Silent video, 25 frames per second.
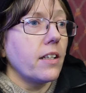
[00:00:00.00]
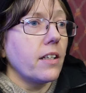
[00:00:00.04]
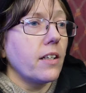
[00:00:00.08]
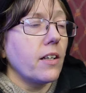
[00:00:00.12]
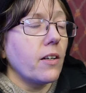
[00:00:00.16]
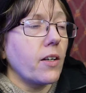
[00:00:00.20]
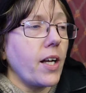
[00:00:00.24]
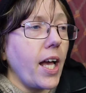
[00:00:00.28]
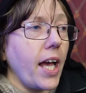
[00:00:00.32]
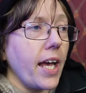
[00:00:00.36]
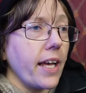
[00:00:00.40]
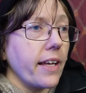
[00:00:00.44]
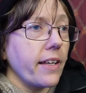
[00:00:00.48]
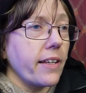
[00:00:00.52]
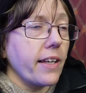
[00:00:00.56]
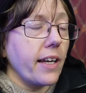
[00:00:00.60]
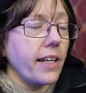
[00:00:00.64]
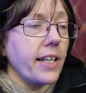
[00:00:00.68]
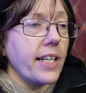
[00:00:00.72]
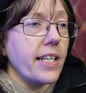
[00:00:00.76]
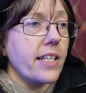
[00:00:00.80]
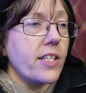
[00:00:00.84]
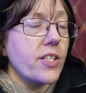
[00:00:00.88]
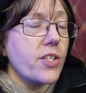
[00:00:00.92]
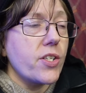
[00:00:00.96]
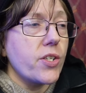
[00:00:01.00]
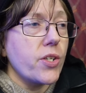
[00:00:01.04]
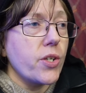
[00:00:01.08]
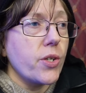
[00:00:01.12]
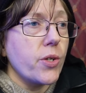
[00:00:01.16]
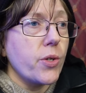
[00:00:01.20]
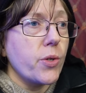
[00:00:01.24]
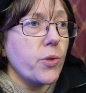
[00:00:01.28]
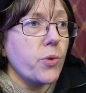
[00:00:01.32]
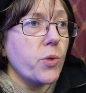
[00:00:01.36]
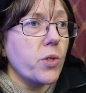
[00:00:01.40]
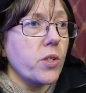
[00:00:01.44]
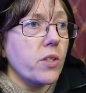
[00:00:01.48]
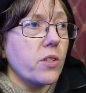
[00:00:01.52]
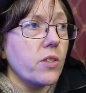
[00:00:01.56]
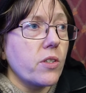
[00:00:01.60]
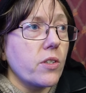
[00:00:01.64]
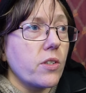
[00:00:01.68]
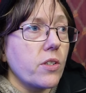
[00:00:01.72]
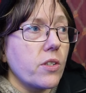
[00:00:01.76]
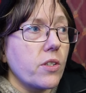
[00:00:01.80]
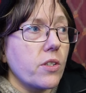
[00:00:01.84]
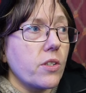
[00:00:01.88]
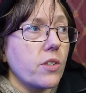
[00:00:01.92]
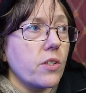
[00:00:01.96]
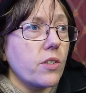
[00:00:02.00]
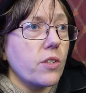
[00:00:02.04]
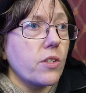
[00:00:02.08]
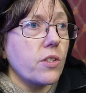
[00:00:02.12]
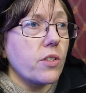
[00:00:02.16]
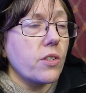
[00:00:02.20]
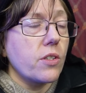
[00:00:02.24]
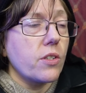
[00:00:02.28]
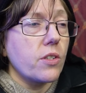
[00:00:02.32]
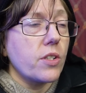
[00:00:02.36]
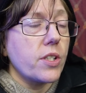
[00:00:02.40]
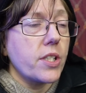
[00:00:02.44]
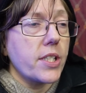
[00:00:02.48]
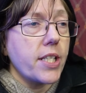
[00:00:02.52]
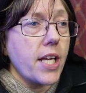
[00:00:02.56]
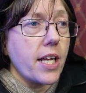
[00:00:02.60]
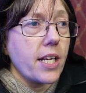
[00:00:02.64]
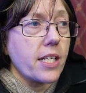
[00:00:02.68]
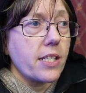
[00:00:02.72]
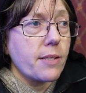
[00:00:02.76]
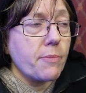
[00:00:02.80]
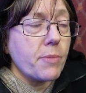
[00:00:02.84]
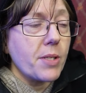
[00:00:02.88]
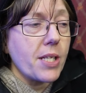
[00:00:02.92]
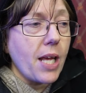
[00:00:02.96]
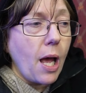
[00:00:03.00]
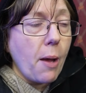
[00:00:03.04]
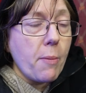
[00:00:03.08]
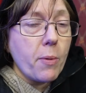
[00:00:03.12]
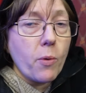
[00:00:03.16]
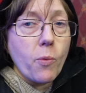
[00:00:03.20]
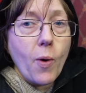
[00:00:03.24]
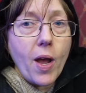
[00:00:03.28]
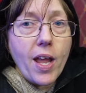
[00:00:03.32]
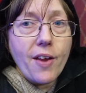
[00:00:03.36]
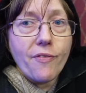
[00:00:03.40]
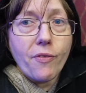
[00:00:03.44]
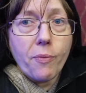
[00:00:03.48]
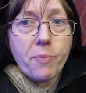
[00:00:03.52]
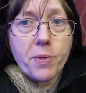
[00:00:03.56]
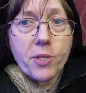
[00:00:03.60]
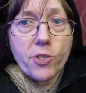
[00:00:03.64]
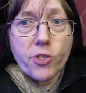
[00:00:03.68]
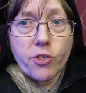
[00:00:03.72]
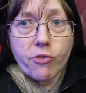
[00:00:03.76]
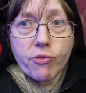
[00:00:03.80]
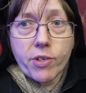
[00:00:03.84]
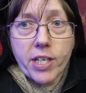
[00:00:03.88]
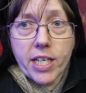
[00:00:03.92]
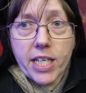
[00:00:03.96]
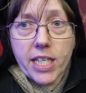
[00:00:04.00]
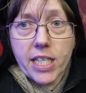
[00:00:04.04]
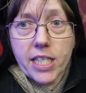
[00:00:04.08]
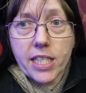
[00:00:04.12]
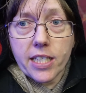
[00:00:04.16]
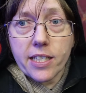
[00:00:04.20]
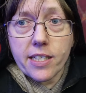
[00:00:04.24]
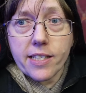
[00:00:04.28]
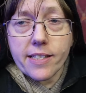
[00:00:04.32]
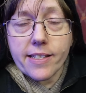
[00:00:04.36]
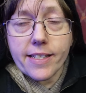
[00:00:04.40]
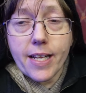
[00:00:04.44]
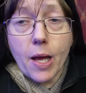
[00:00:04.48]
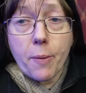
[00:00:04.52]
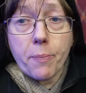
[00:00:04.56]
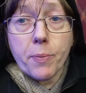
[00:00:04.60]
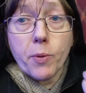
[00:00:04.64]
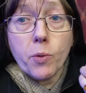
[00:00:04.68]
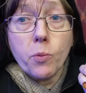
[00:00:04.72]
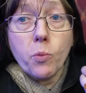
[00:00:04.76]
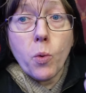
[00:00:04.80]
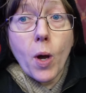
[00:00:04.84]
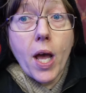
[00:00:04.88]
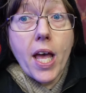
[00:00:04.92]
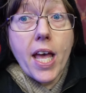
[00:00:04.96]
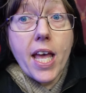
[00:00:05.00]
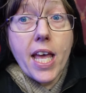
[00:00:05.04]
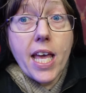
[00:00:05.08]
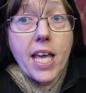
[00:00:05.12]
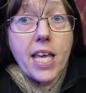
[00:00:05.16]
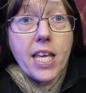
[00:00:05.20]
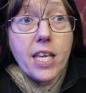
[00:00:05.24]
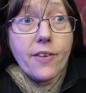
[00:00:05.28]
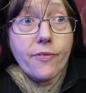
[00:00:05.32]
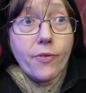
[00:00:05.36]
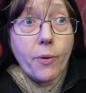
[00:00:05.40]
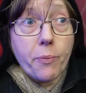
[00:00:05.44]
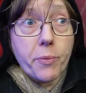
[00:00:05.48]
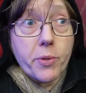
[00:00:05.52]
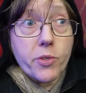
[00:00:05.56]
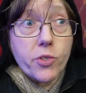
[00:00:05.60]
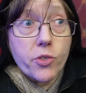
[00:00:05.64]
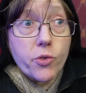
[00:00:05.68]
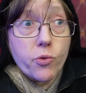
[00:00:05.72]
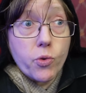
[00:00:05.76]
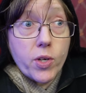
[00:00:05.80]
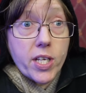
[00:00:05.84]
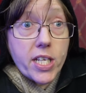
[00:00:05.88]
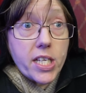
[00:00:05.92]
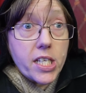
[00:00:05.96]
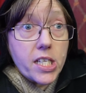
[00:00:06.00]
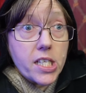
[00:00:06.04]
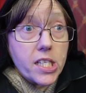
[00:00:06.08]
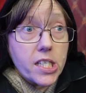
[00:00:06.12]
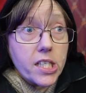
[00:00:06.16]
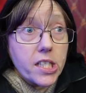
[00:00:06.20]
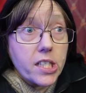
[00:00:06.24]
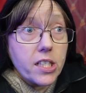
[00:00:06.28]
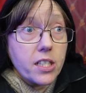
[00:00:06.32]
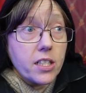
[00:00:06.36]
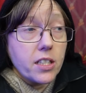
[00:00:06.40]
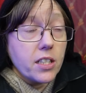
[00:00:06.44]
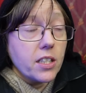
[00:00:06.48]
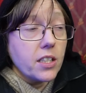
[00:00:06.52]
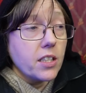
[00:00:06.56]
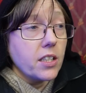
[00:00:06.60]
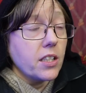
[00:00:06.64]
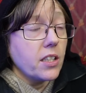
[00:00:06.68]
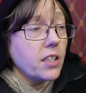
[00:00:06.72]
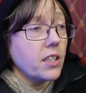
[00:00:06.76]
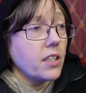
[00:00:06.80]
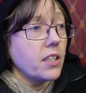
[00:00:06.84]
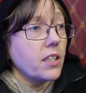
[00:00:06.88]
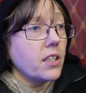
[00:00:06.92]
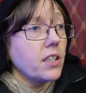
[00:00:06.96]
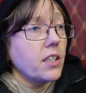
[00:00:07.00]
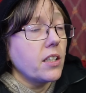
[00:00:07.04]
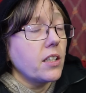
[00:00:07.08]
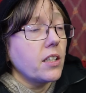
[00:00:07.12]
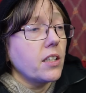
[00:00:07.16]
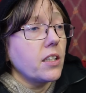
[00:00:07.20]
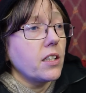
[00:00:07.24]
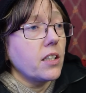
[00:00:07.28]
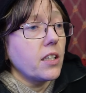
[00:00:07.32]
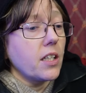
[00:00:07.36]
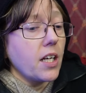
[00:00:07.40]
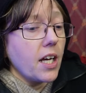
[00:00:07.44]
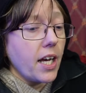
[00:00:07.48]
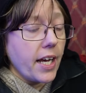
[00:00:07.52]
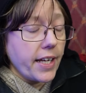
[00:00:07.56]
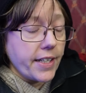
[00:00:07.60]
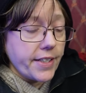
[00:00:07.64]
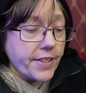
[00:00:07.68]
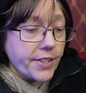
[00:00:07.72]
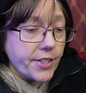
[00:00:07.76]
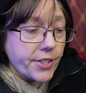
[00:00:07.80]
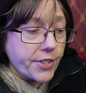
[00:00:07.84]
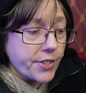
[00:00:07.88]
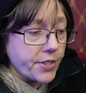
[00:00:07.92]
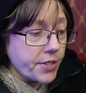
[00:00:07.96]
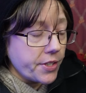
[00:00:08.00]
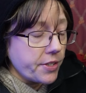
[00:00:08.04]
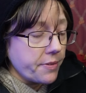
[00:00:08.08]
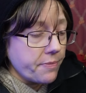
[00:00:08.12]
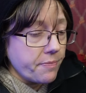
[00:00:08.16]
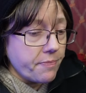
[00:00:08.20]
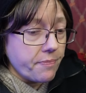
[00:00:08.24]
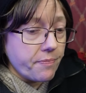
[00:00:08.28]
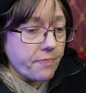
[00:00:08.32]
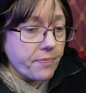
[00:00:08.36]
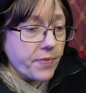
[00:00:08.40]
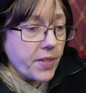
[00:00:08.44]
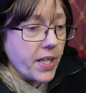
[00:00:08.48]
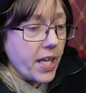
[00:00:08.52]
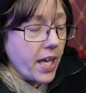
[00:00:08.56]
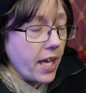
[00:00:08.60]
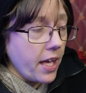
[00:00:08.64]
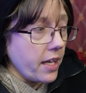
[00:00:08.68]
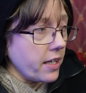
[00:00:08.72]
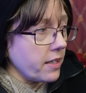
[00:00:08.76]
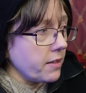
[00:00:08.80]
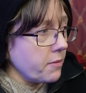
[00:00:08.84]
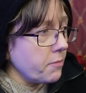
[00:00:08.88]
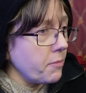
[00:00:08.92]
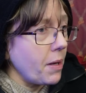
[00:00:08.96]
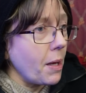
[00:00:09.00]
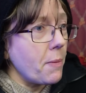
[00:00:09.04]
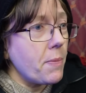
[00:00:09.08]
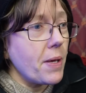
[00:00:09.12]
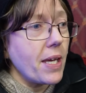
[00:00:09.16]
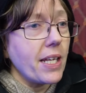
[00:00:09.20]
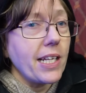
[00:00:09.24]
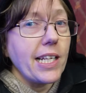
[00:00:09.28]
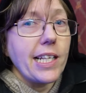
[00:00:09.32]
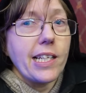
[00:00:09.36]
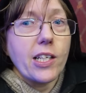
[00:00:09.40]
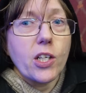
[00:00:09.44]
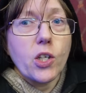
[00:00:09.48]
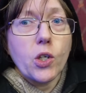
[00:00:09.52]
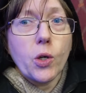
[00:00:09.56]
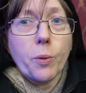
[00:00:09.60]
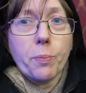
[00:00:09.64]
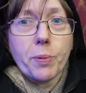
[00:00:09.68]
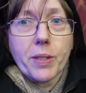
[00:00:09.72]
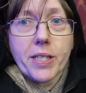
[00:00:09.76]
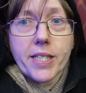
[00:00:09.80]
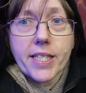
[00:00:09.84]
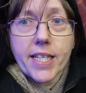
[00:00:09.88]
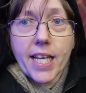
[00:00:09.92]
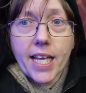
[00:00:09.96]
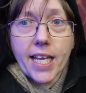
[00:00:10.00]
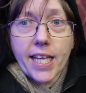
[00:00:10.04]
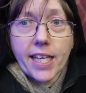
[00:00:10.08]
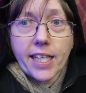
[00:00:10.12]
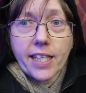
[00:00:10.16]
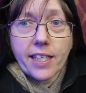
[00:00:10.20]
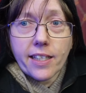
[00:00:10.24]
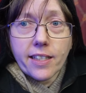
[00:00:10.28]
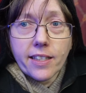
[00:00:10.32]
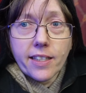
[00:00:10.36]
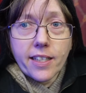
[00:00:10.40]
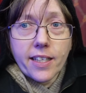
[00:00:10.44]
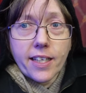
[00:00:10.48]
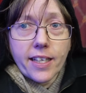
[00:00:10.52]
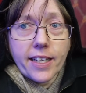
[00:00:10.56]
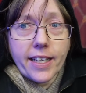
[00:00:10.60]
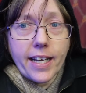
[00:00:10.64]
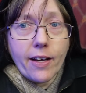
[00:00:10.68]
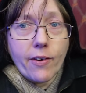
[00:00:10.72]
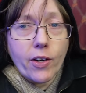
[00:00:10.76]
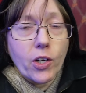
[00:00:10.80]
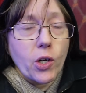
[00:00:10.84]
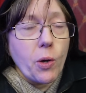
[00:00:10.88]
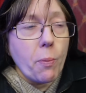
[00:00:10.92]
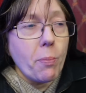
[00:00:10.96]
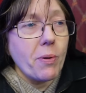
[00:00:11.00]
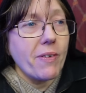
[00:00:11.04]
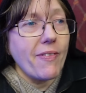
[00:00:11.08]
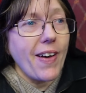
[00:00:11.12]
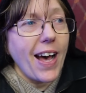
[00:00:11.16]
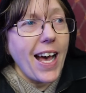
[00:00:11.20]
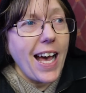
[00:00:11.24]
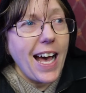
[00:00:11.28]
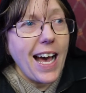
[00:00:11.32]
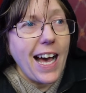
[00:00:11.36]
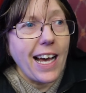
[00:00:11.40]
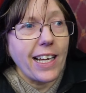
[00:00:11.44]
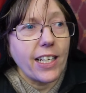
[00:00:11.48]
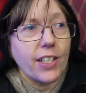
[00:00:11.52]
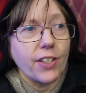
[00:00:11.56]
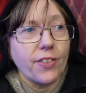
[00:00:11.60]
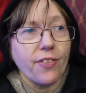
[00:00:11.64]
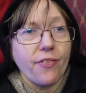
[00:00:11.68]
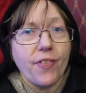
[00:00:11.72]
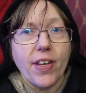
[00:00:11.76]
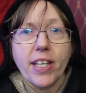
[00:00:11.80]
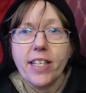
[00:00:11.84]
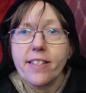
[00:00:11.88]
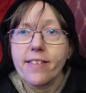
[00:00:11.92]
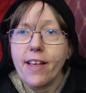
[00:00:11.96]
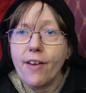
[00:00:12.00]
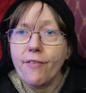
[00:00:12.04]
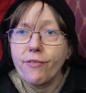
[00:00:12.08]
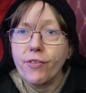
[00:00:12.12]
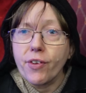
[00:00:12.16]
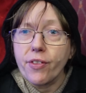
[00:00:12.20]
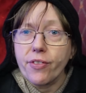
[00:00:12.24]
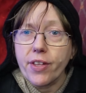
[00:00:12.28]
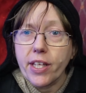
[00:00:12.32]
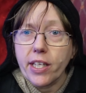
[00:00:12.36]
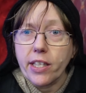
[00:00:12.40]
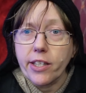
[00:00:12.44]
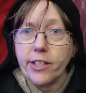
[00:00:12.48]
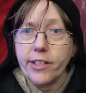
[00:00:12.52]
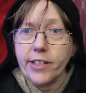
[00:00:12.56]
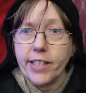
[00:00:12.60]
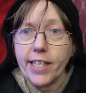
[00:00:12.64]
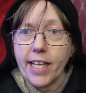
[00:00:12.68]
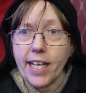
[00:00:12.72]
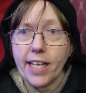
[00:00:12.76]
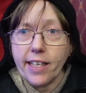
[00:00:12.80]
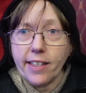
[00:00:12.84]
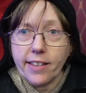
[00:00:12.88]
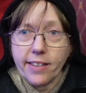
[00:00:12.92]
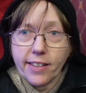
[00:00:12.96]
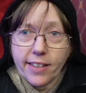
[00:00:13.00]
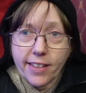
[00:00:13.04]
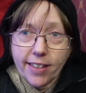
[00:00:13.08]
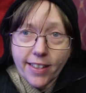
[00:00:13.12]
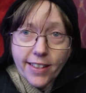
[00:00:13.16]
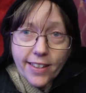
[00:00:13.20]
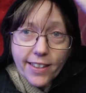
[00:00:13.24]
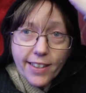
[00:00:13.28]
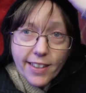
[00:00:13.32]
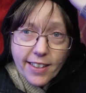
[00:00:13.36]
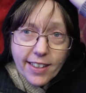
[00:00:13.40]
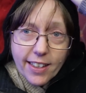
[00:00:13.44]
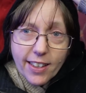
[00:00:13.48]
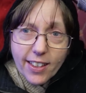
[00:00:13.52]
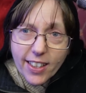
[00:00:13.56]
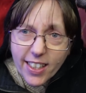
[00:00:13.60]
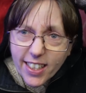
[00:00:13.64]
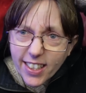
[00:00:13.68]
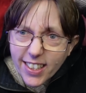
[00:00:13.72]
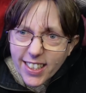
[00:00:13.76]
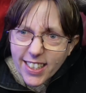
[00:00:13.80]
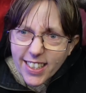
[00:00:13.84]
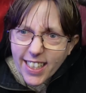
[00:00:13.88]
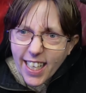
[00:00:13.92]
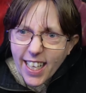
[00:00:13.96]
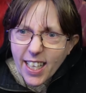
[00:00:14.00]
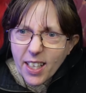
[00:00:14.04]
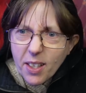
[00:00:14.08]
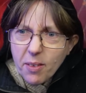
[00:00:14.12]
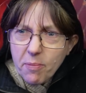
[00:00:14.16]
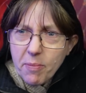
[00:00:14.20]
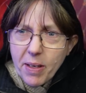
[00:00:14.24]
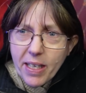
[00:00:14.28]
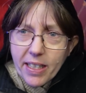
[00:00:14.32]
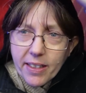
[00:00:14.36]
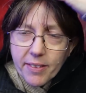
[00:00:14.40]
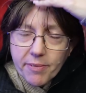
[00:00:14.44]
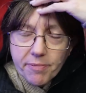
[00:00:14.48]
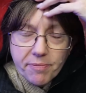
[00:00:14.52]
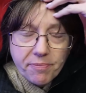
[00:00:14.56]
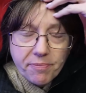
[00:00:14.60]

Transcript: Okay, I need to take some time away from the screen, step away from the screen, and just, yeah, maybe I need a cup of tea. Now, a cup of that could fix everything, couldn't it? Look at the state of me.